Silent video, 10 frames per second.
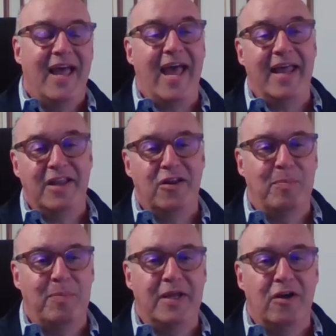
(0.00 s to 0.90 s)
And,
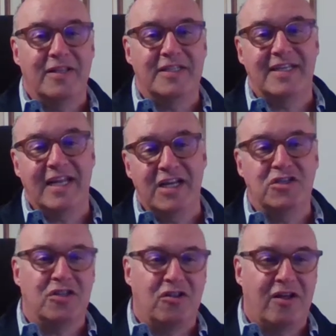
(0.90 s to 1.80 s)
being on the stage
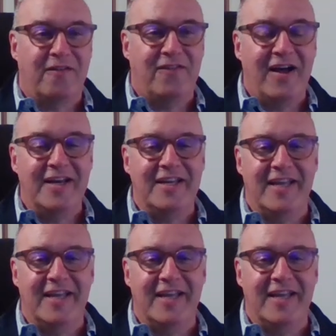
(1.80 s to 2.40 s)
is a lot of fun.